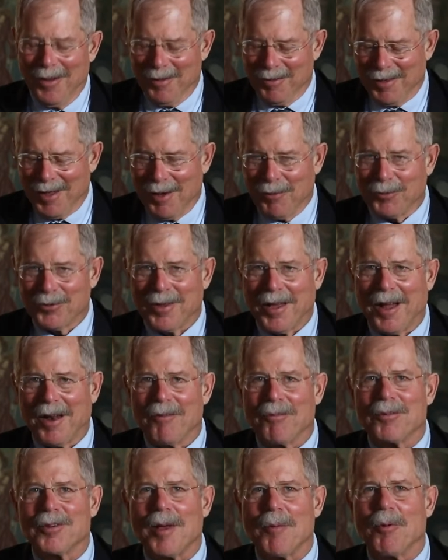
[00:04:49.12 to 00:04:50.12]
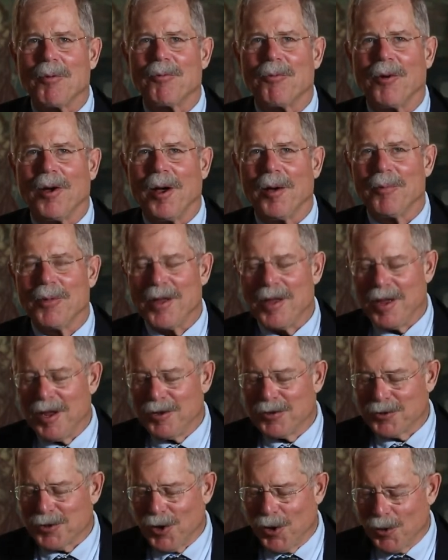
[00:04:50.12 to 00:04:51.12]
That was kind of someone from the
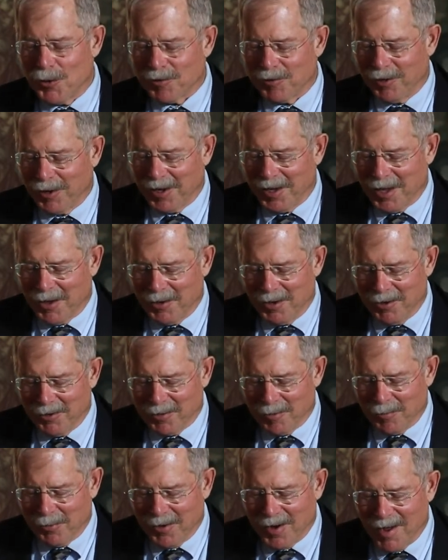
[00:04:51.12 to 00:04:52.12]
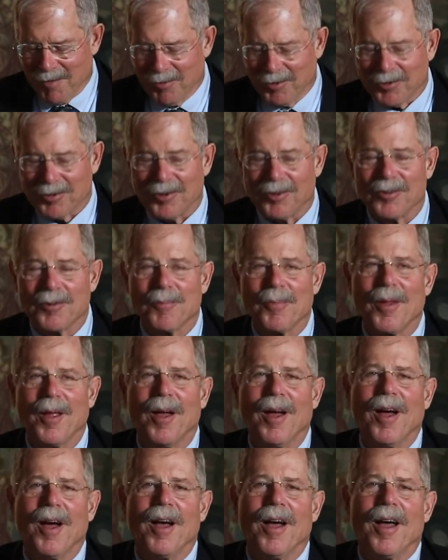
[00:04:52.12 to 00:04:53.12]
East Coast looking out here at the provinces.
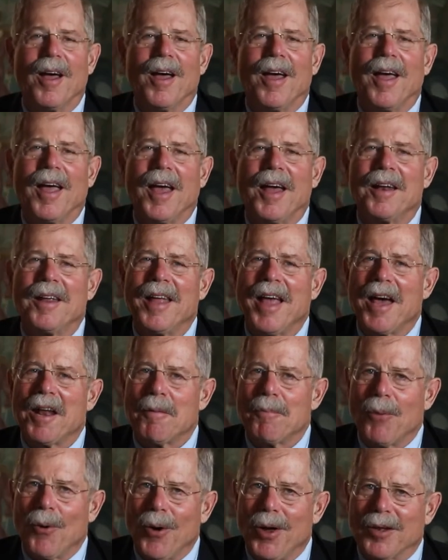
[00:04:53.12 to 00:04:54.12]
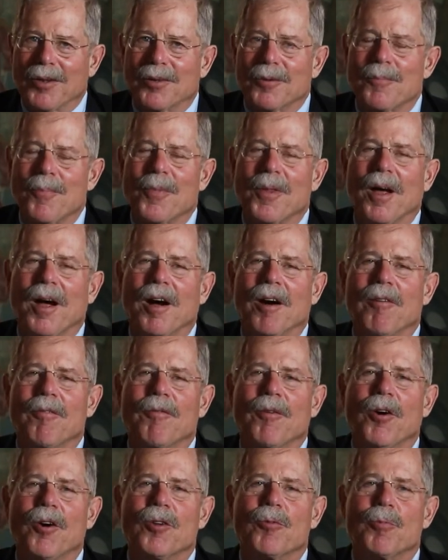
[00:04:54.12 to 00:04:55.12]
And he had a point. Our
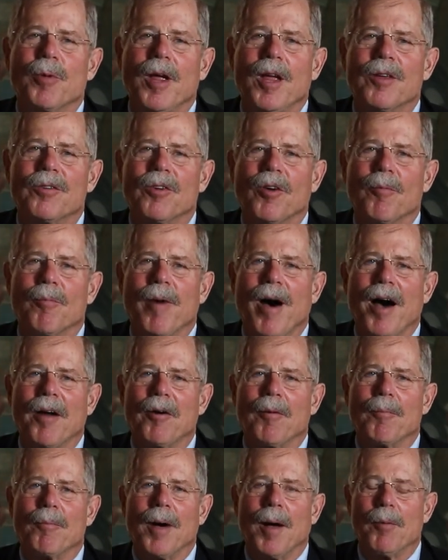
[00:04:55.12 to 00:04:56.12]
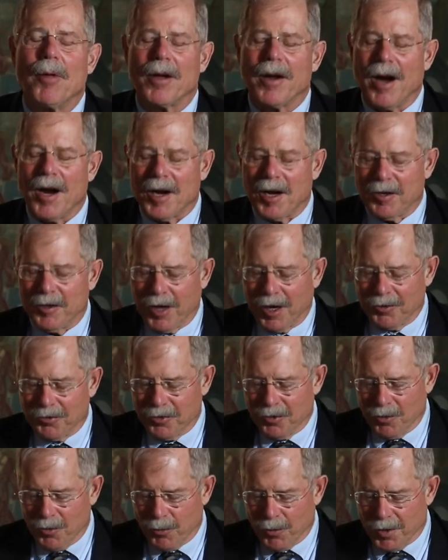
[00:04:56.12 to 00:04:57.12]
first piece of modern public
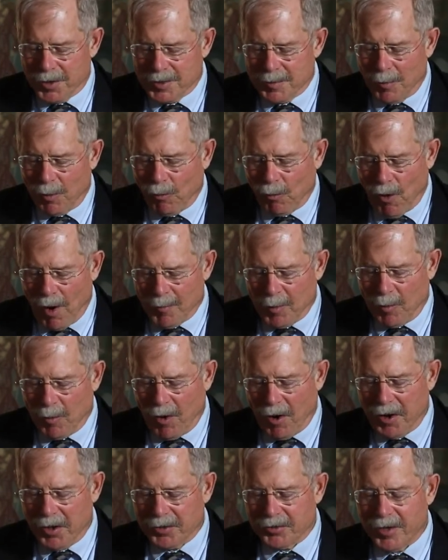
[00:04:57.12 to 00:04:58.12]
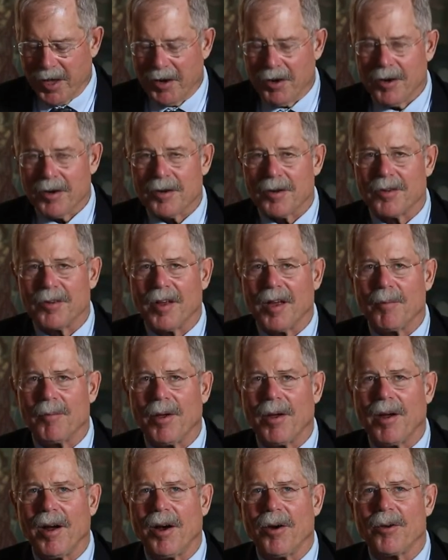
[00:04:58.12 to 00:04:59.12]
architecture was the War Memorial Center, designed
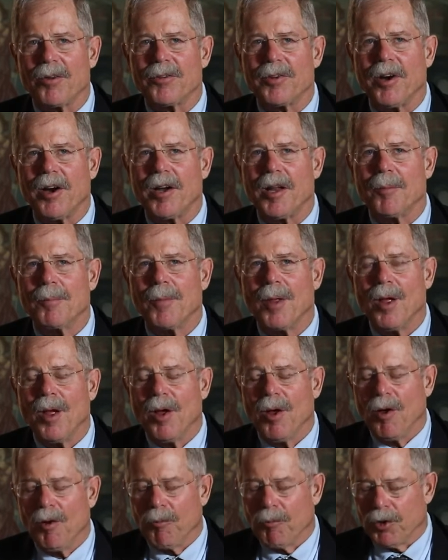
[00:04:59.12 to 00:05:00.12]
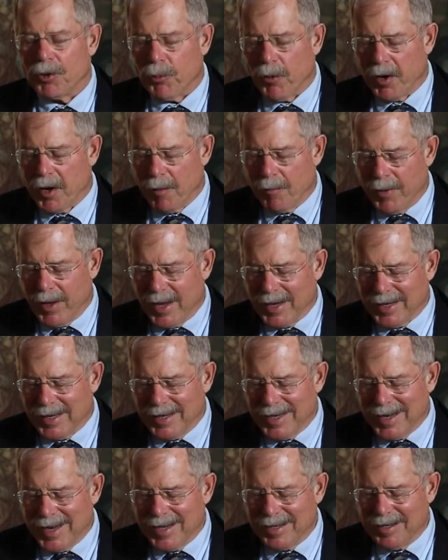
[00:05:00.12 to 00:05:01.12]
by Eero Saarinen, which went up back
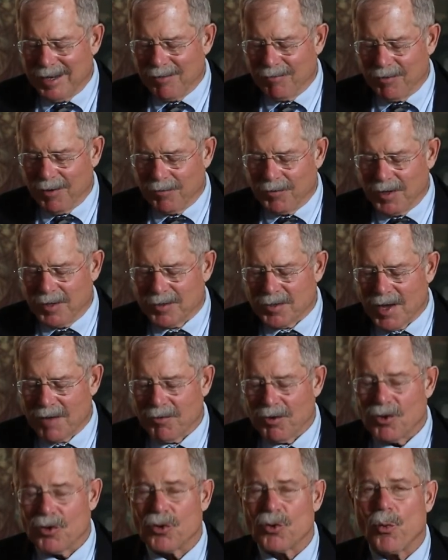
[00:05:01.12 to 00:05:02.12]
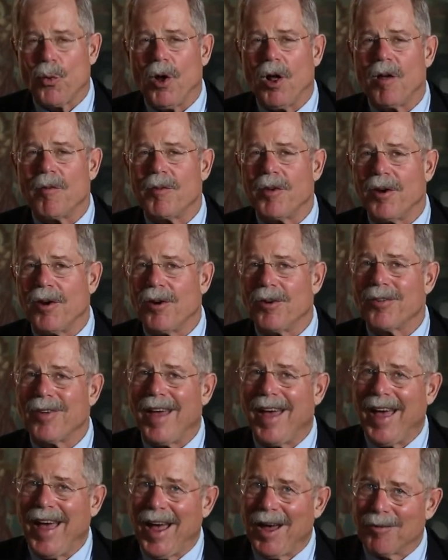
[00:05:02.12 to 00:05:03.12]
in 1957, 12 years
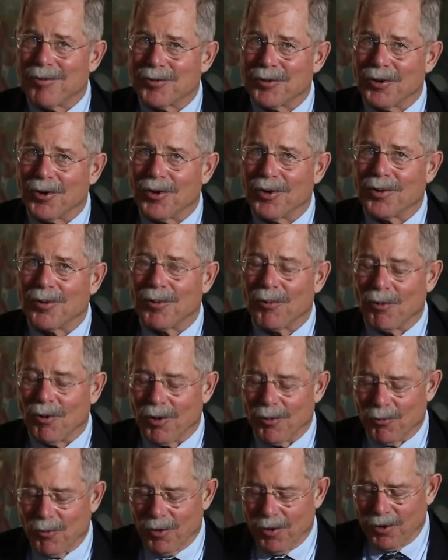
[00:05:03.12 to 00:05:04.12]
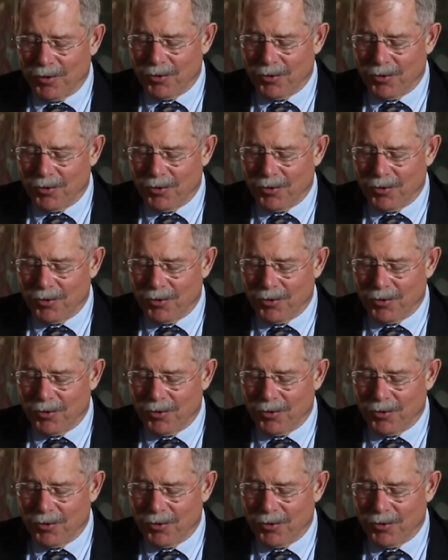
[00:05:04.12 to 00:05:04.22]
after World War